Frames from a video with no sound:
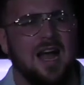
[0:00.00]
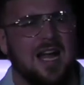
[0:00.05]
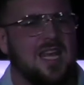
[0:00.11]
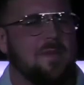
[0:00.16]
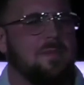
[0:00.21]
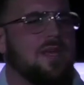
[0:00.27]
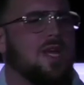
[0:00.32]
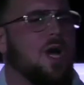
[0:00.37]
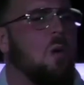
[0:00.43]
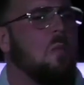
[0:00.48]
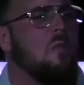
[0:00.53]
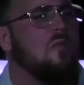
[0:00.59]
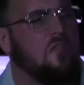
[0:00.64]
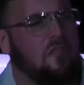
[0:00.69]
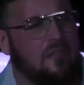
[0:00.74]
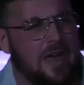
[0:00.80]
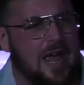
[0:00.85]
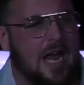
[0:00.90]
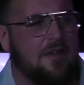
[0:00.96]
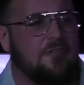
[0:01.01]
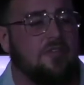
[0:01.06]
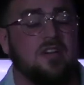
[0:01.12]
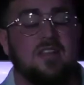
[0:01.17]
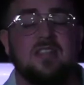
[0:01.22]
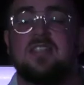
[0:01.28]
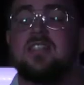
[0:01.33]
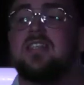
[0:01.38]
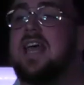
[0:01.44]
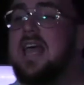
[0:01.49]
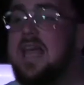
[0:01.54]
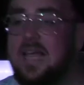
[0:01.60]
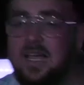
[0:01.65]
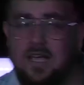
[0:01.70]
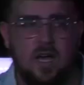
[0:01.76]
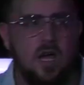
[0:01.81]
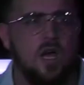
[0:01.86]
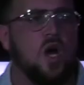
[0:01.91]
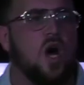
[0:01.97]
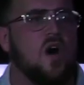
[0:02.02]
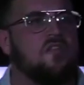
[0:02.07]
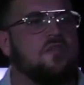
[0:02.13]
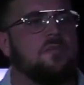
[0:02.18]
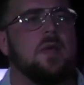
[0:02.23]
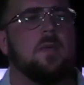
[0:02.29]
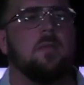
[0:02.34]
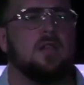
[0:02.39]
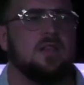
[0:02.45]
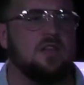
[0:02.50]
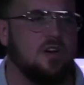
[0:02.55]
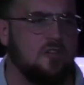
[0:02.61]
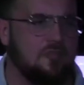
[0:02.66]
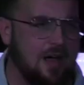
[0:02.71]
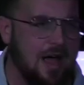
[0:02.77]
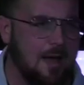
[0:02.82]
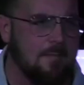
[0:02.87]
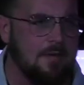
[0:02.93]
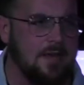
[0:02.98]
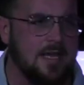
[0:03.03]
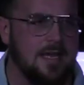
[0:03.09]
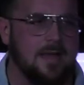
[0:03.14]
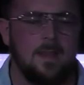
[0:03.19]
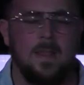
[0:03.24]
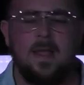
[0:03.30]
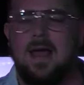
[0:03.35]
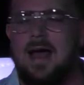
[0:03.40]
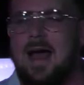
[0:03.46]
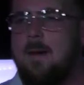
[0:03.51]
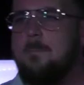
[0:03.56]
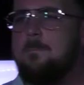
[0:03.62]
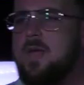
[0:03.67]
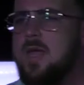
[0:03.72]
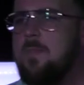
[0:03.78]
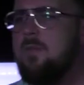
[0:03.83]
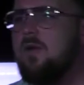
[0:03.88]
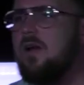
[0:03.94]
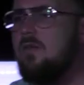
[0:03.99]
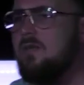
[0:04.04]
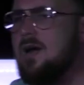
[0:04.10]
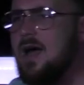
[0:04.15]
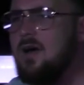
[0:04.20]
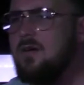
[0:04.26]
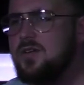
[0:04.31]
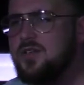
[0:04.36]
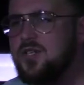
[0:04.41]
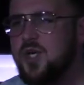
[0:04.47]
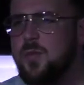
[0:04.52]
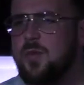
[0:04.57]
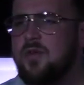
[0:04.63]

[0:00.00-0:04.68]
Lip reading: you become fake for the sake of people in your family and people around you.